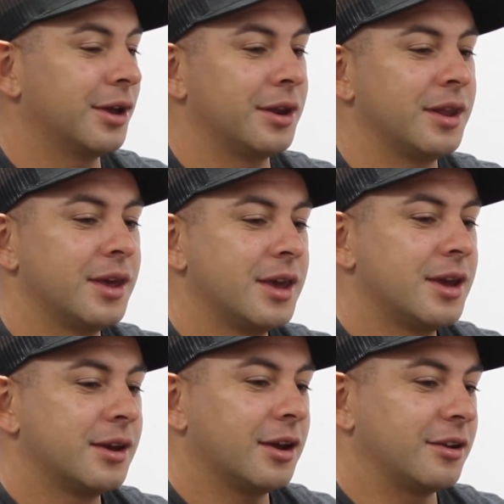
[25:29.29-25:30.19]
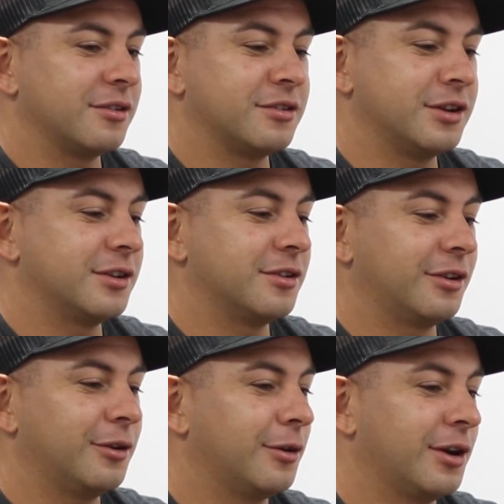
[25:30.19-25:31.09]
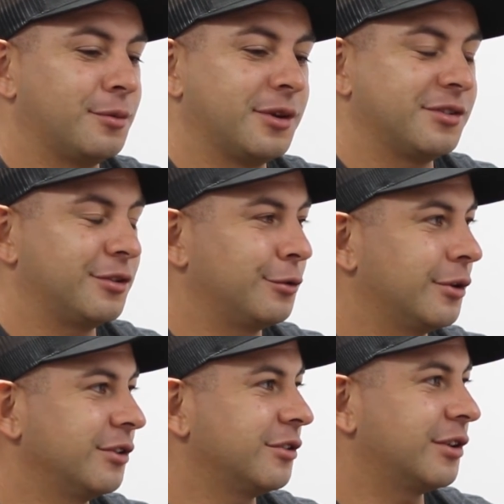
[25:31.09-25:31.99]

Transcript: and I just needed to correct my situation.